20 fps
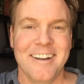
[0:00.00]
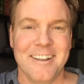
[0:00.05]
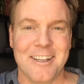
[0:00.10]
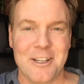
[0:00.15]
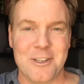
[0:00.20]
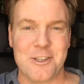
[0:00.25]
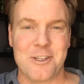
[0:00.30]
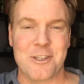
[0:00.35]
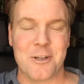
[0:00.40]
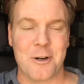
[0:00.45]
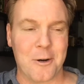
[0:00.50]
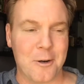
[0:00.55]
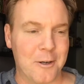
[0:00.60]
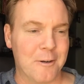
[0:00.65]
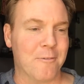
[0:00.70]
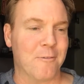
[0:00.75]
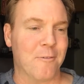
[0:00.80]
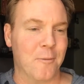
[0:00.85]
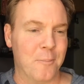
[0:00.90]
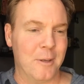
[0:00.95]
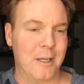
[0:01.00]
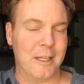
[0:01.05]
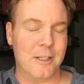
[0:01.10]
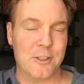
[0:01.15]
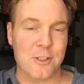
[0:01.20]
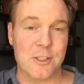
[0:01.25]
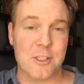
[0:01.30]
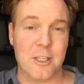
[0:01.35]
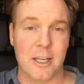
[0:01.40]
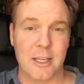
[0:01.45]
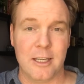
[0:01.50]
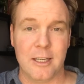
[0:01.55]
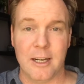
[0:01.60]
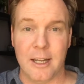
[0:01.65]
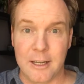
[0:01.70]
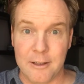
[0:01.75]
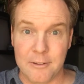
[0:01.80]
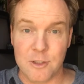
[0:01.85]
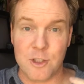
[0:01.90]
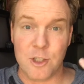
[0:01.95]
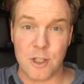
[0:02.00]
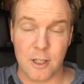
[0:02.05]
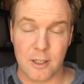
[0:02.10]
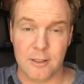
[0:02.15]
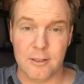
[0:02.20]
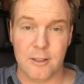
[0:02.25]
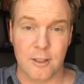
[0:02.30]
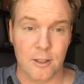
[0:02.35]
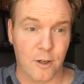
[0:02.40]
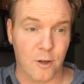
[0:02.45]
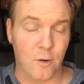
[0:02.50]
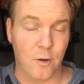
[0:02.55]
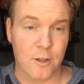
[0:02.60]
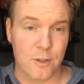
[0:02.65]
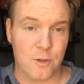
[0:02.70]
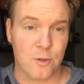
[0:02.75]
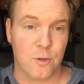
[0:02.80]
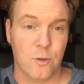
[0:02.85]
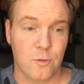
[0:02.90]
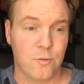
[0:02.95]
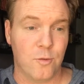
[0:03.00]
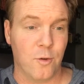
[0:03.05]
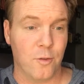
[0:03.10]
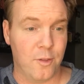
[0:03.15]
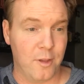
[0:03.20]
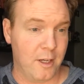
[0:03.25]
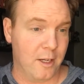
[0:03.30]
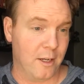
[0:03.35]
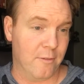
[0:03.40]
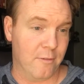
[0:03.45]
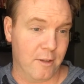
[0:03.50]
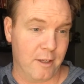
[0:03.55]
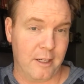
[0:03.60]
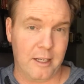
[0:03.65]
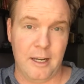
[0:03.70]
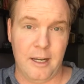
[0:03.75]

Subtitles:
that started from me just taking a truthful thing of like,